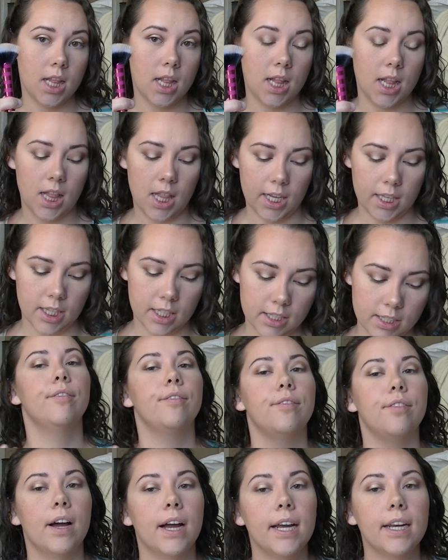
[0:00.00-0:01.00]
I like this.
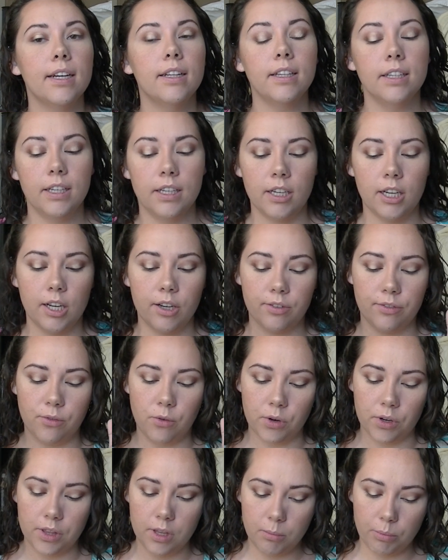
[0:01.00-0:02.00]
Finally,
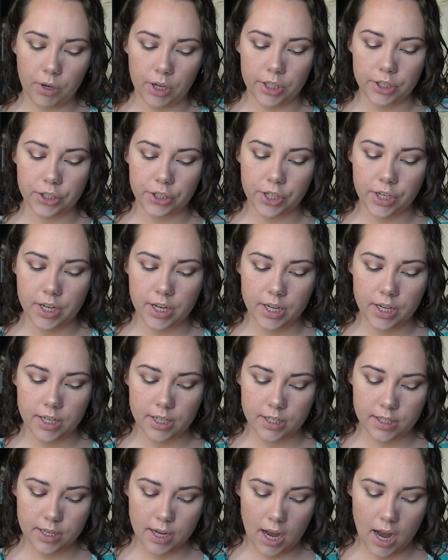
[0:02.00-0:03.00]
for the
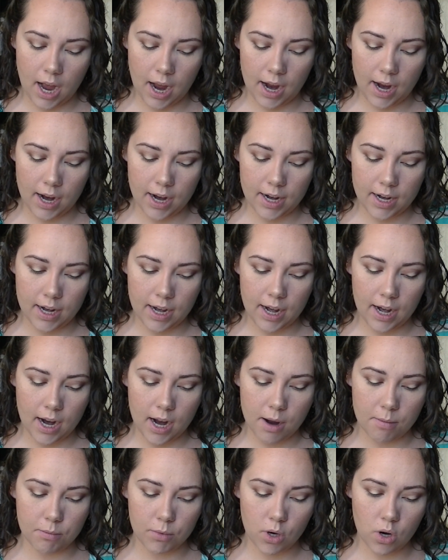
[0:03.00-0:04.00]
brushes, I
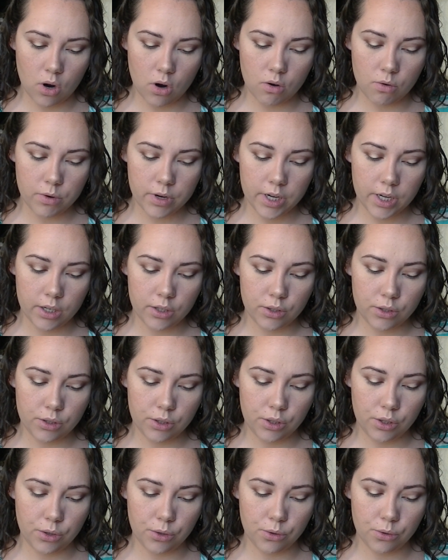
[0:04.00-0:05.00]
am going to
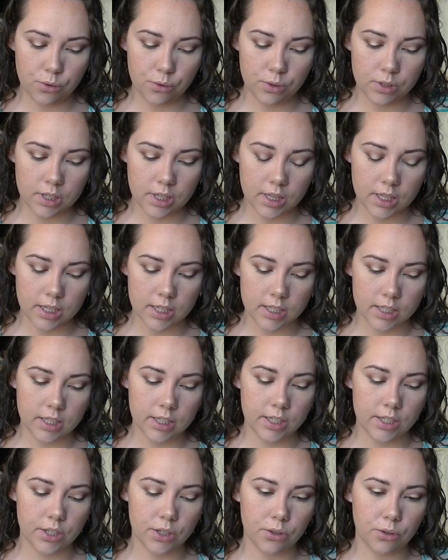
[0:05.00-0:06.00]
use this
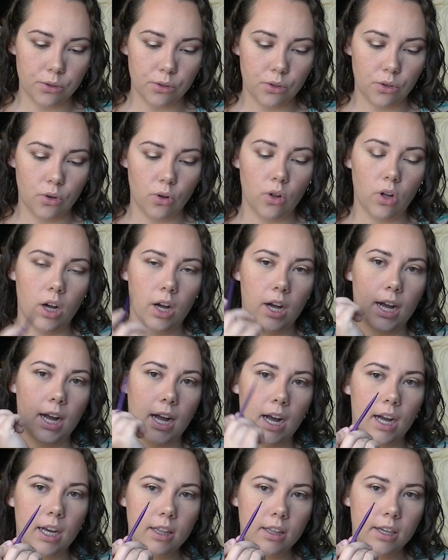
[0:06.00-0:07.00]
little
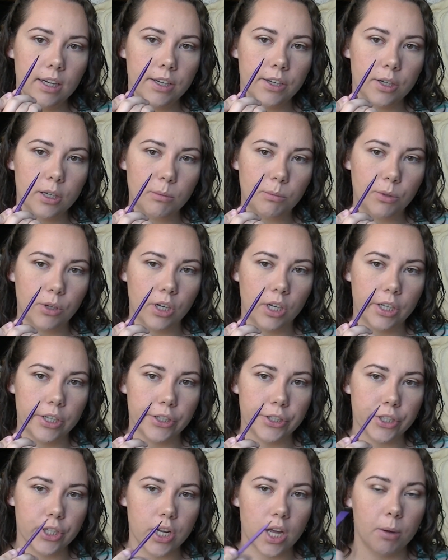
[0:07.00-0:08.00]
eyeliner brush.